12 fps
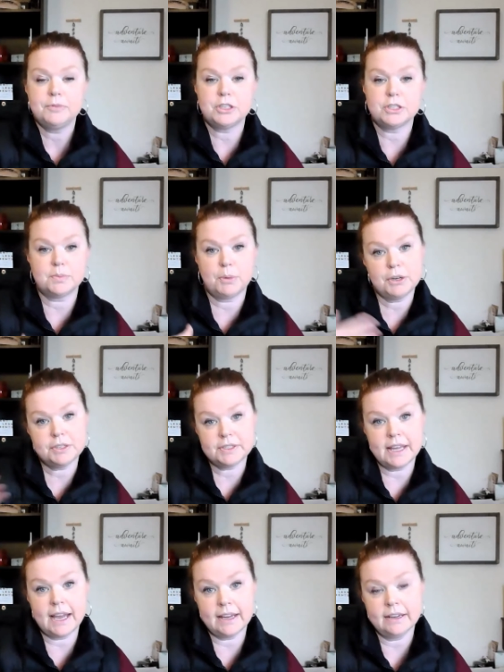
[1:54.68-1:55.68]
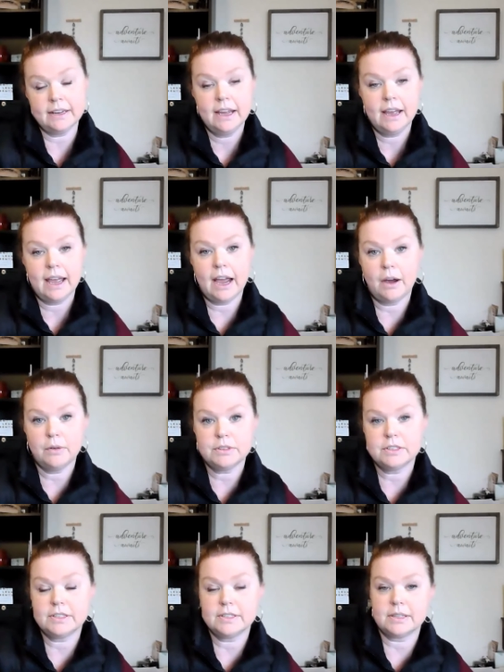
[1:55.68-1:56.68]
disperse that out
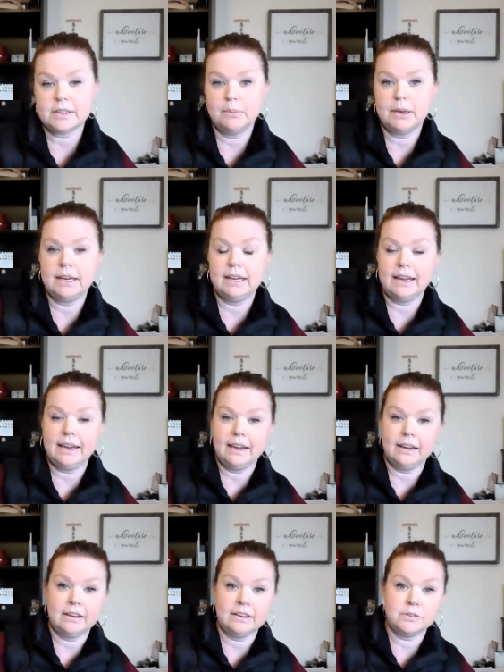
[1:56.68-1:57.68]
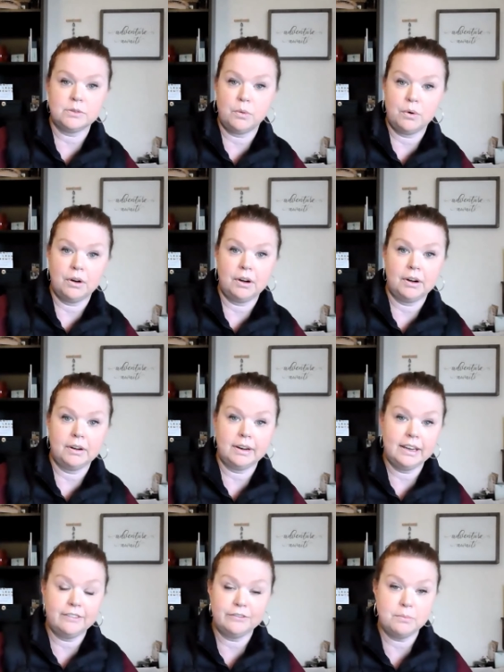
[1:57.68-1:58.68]
to somebody, and or
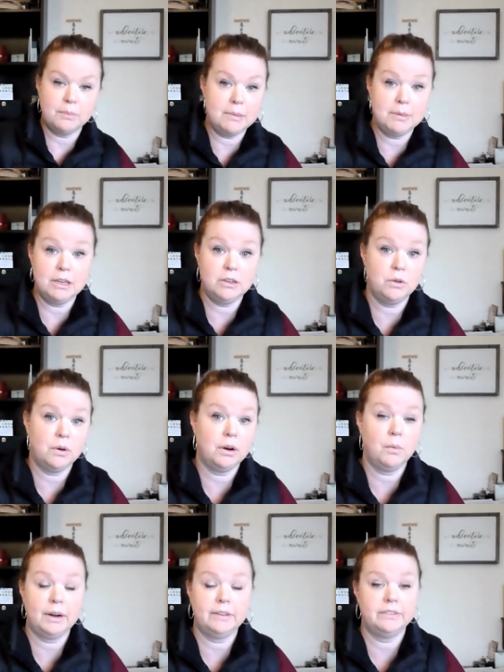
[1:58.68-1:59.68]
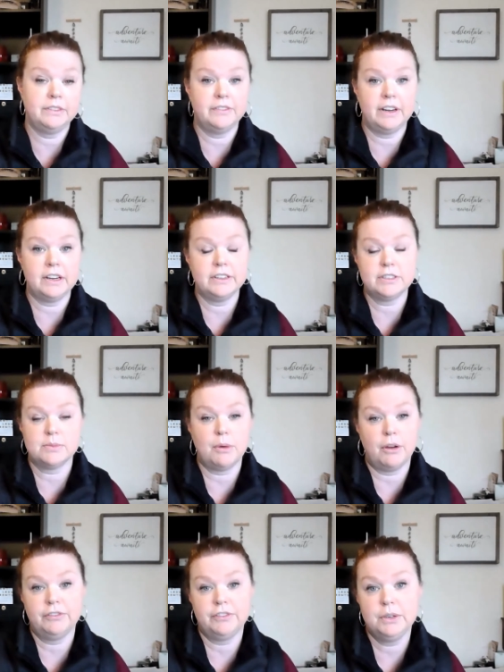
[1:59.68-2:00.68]
if maybe you are one of the very
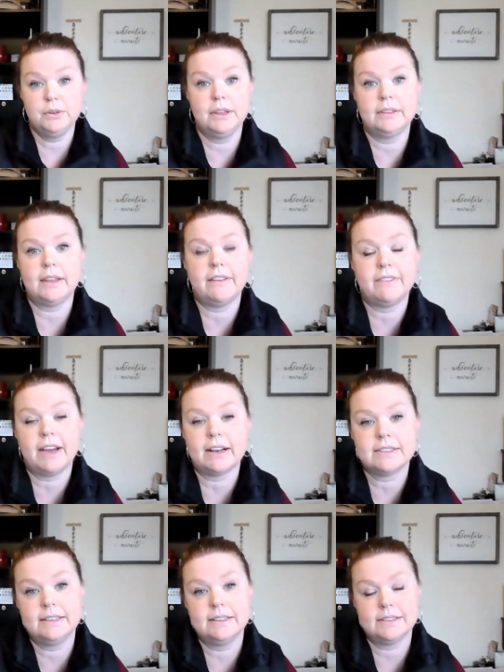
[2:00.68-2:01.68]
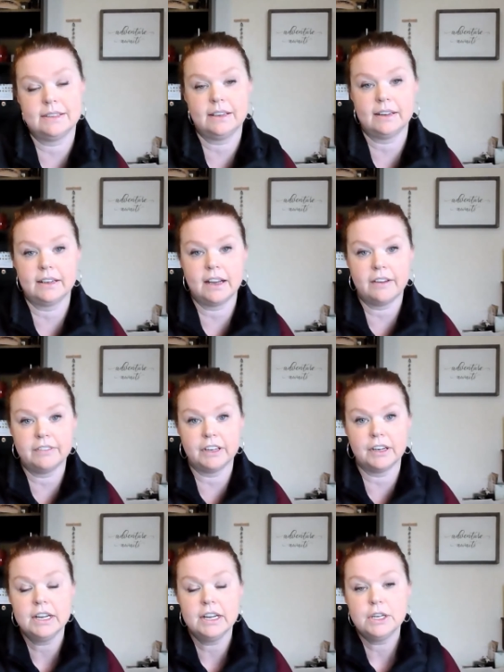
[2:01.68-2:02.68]
small few that vaccine isn't going to cover.